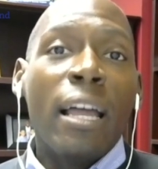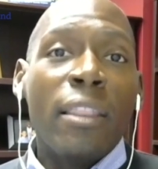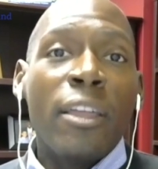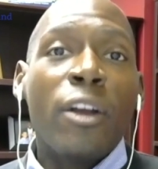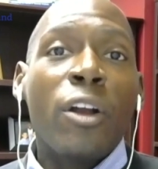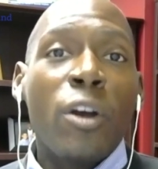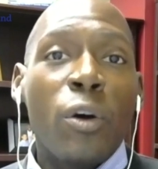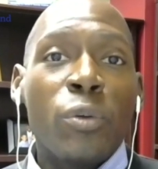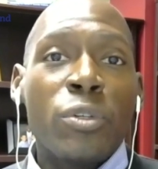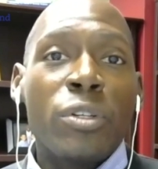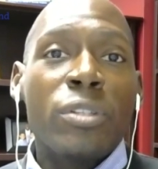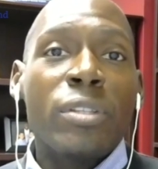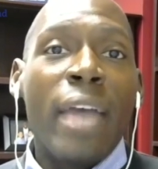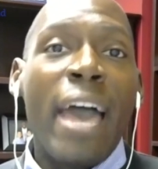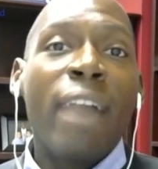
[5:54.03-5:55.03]
their
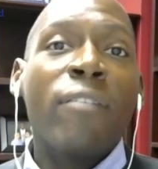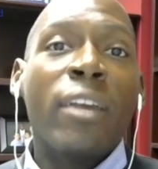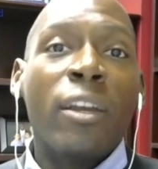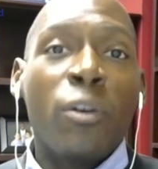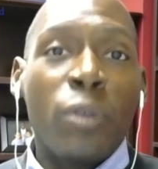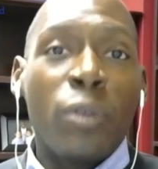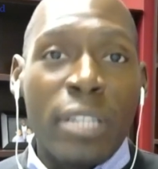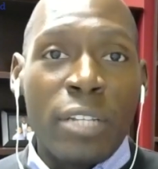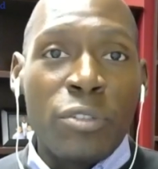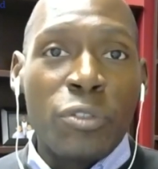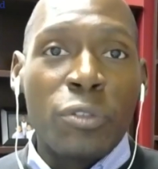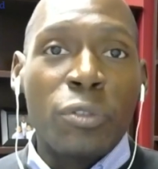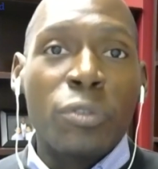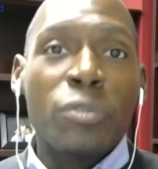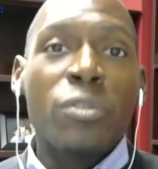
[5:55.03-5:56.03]
coaches having
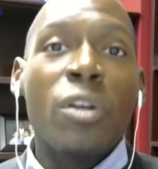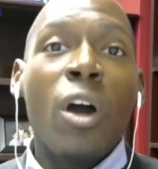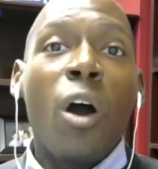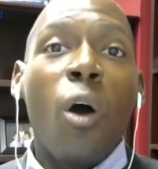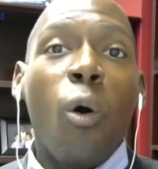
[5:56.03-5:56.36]
credentials